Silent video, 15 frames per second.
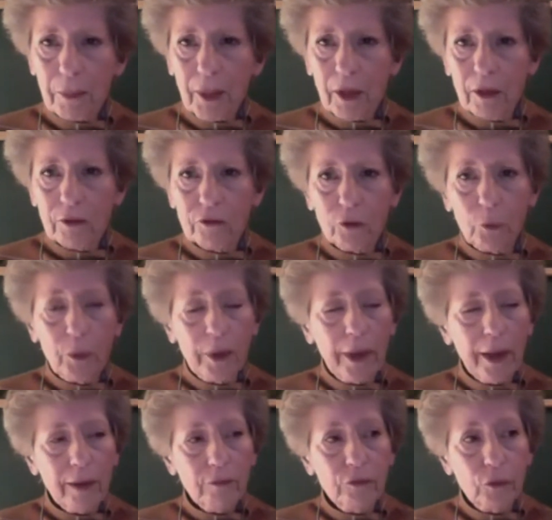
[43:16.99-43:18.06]
So we
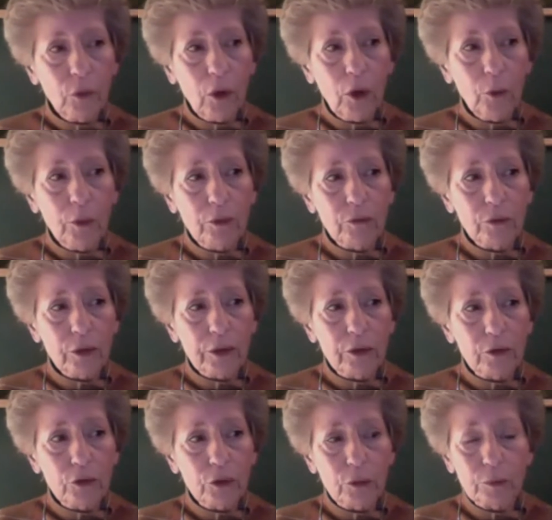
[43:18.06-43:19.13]
have to always look
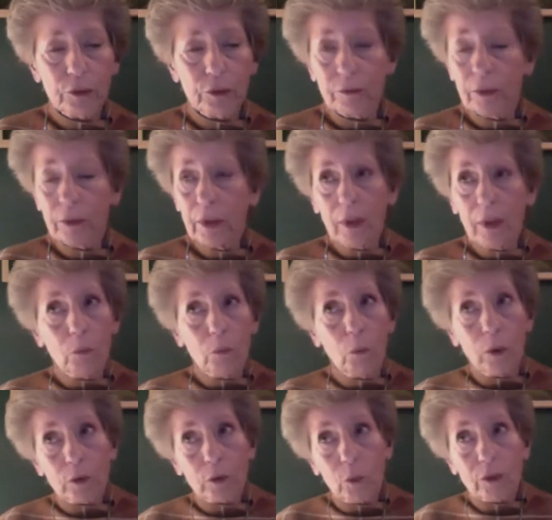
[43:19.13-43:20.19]
in terms of
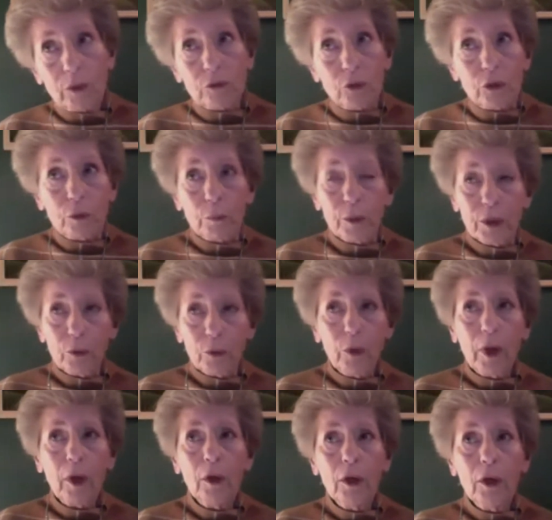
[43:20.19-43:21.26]
what's going to be.
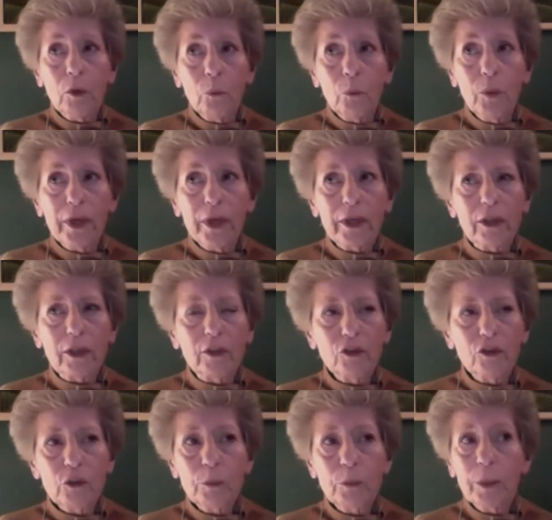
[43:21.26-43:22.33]
Well, we can
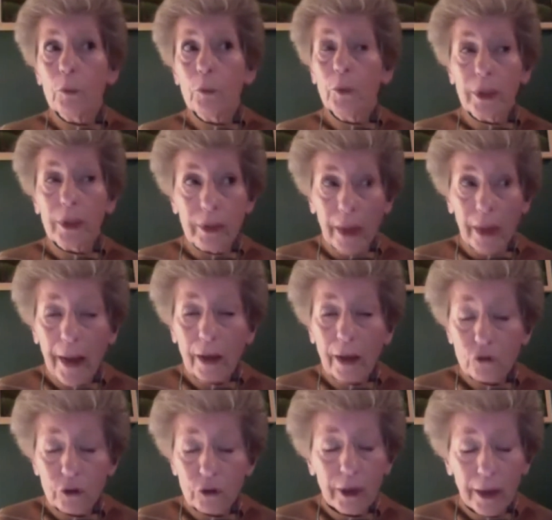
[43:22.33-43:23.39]
anticipate, we can
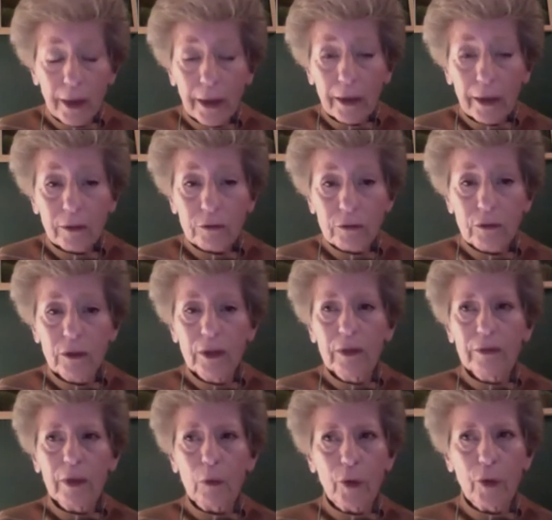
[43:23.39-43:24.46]
actually ask
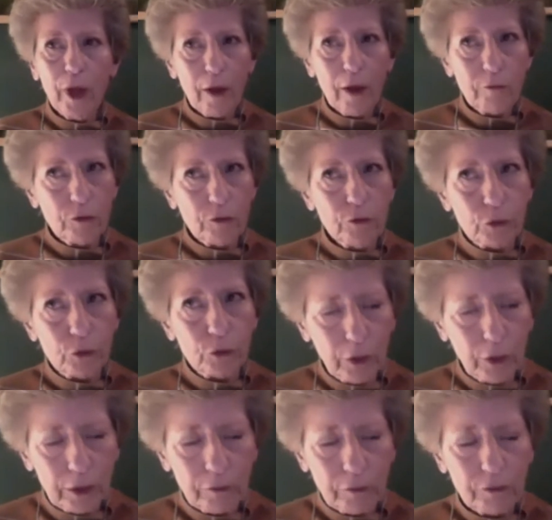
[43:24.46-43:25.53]
that we have a certain
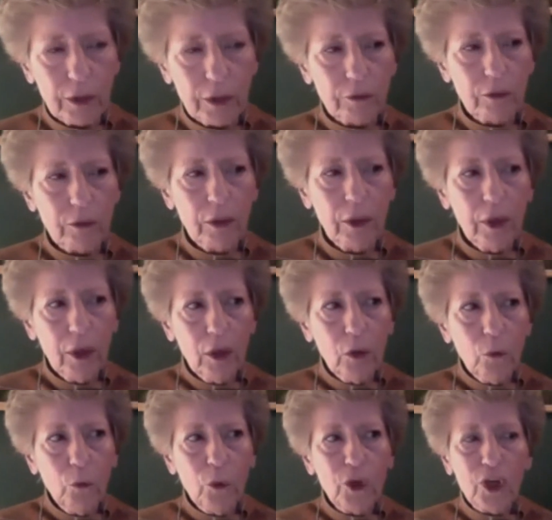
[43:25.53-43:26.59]
kind of death.
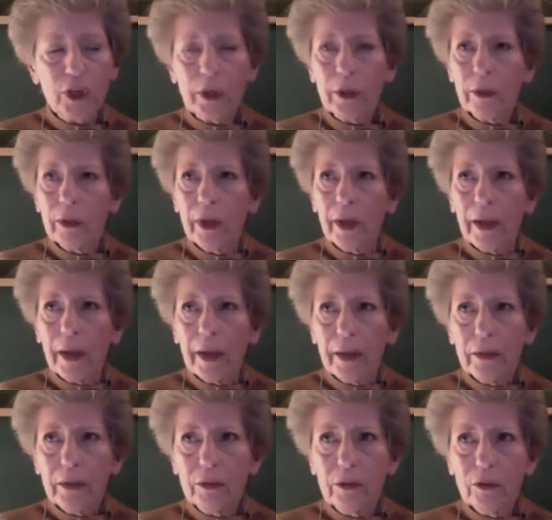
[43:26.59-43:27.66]
We can
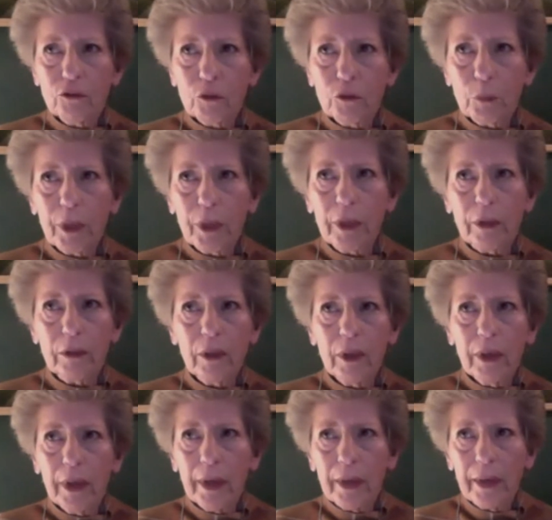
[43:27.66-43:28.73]
anticipate
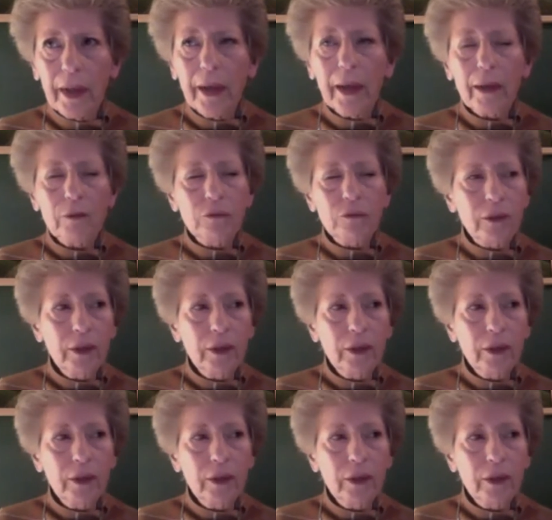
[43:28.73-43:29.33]
and ask,